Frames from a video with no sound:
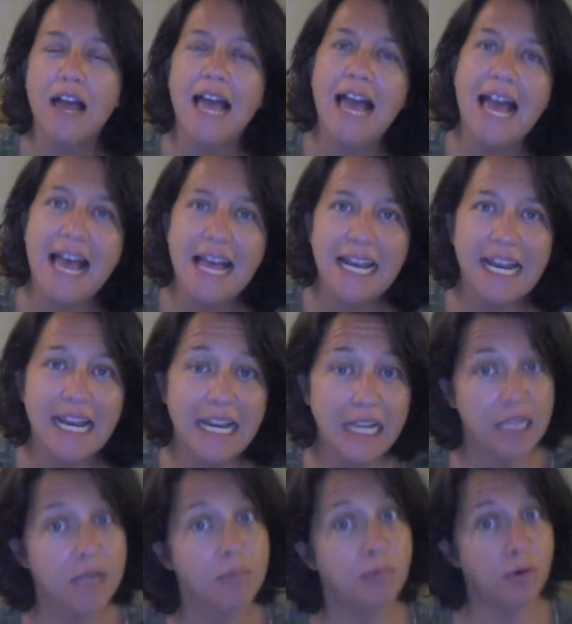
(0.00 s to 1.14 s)
go ahead
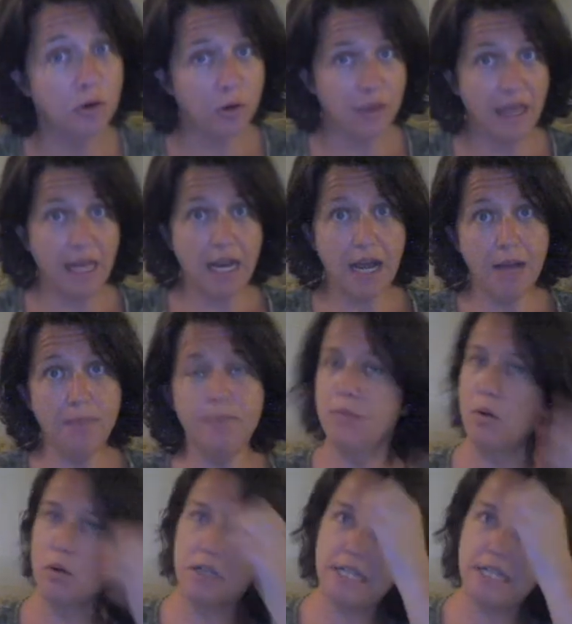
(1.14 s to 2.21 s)
and pull that up